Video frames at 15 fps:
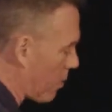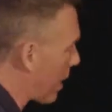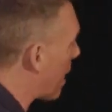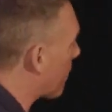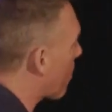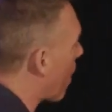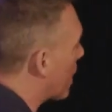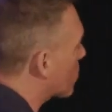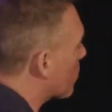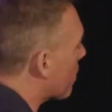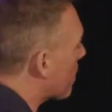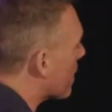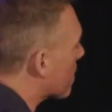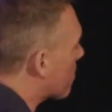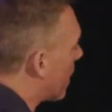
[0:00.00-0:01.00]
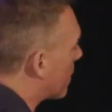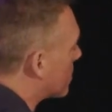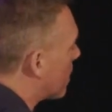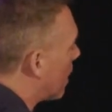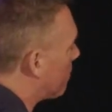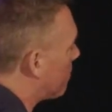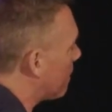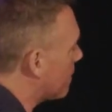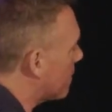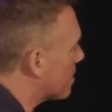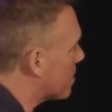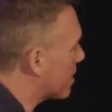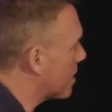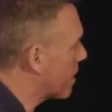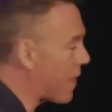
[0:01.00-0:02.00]
mind, we have thoughts. We think about stuff, 50 to
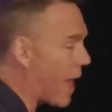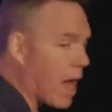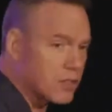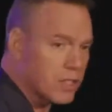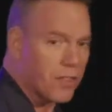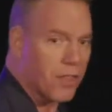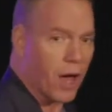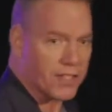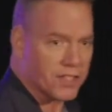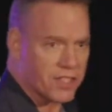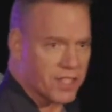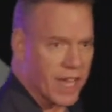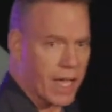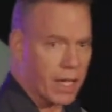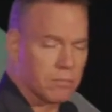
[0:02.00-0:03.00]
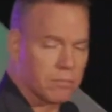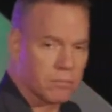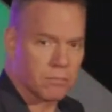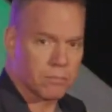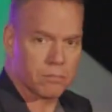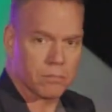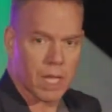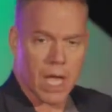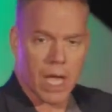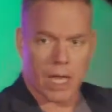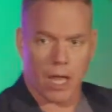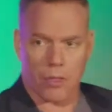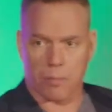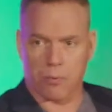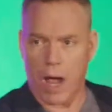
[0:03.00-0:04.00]
60,000 thoughts a day.
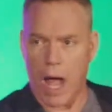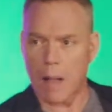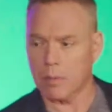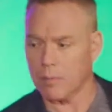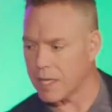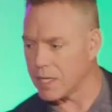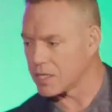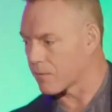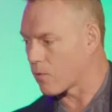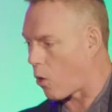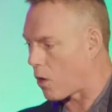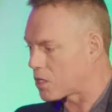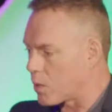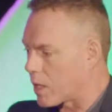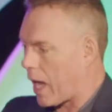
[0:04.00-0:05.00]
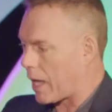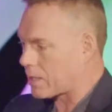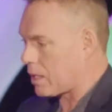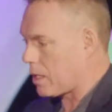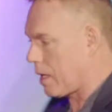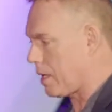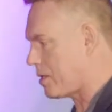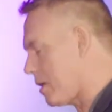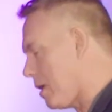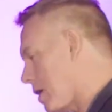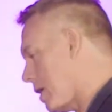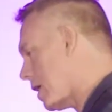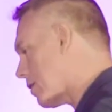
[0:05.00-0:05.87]
Now, the problem is, of course, we got the uh, uh